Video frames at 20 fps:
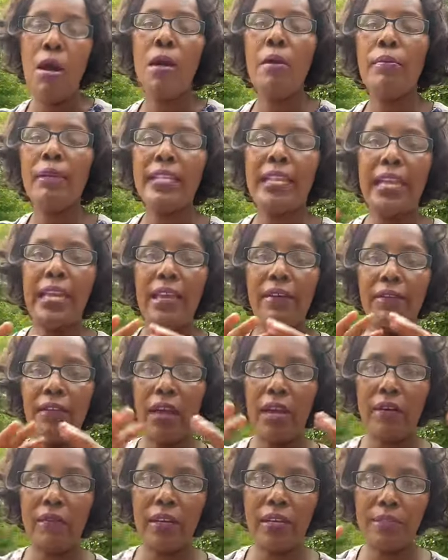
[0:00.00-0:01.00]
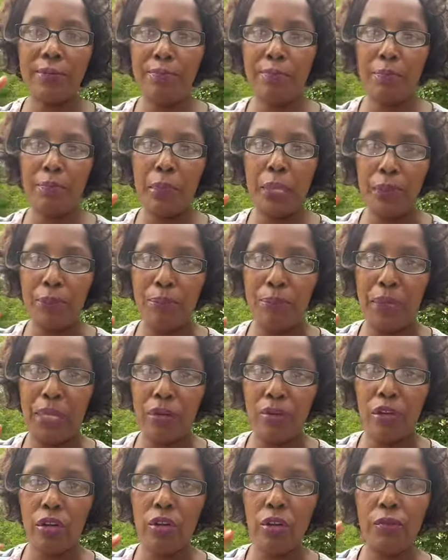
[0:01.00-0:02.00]
But they give you a grace
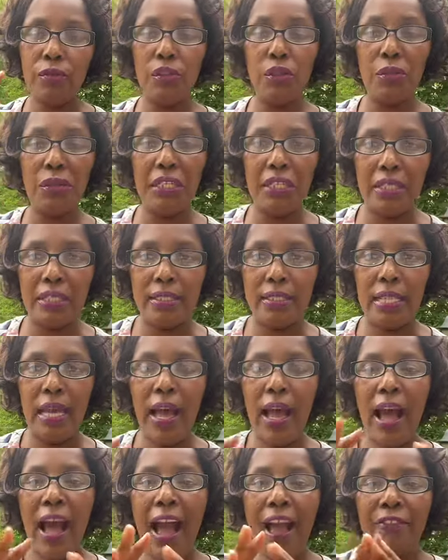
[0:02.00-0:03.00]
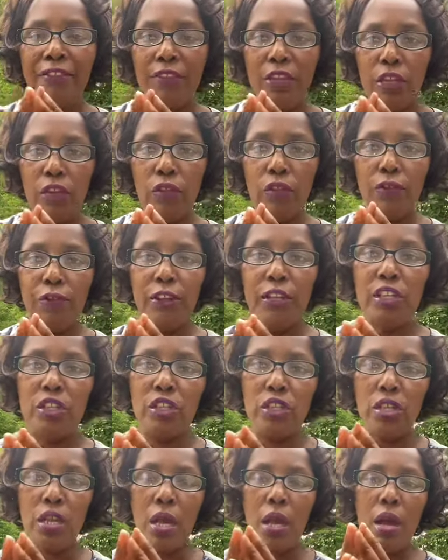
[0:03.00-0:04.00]
period of two years after you
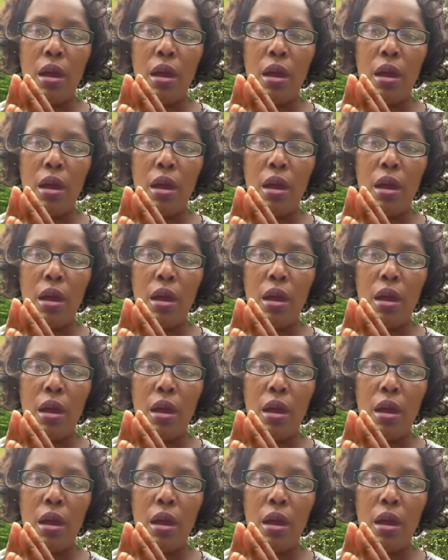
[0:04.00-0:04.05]
finish